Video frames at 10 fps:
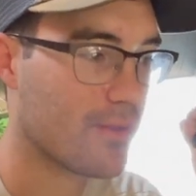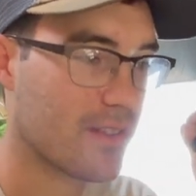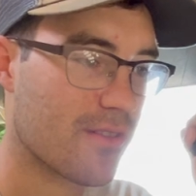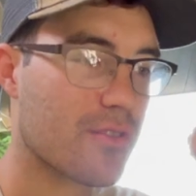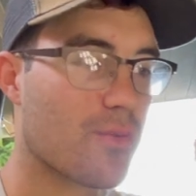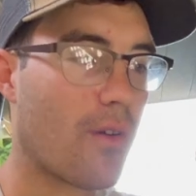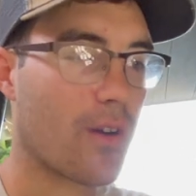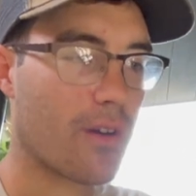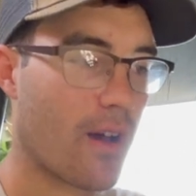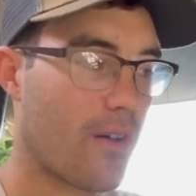These are twelve
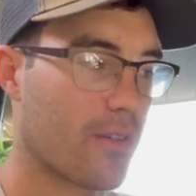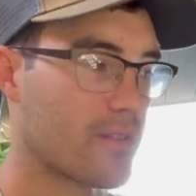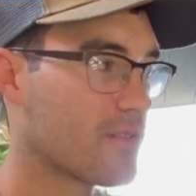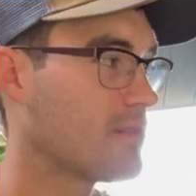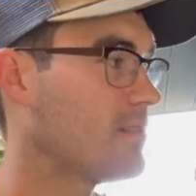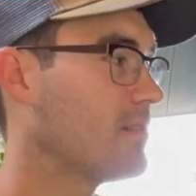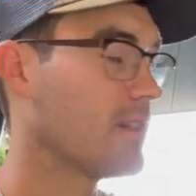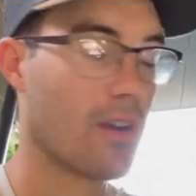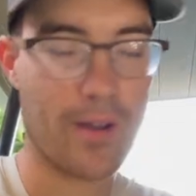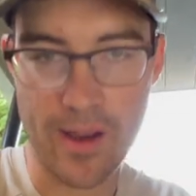hundred dollars,
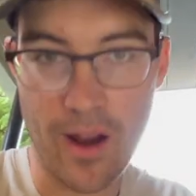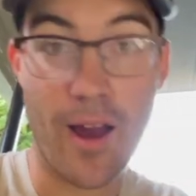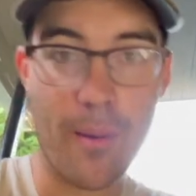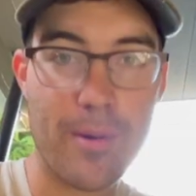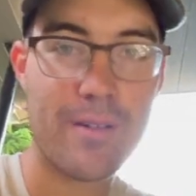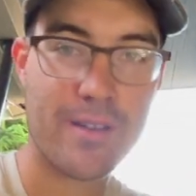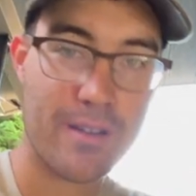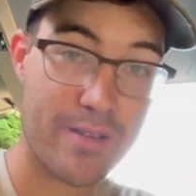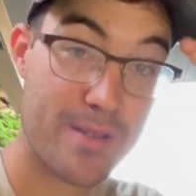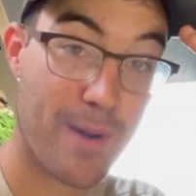you know, and up. You
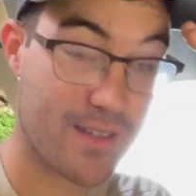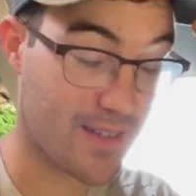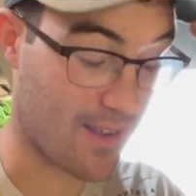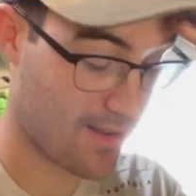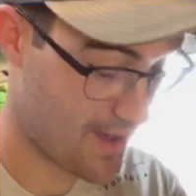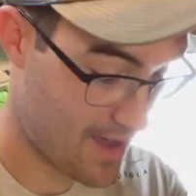know, these bikes get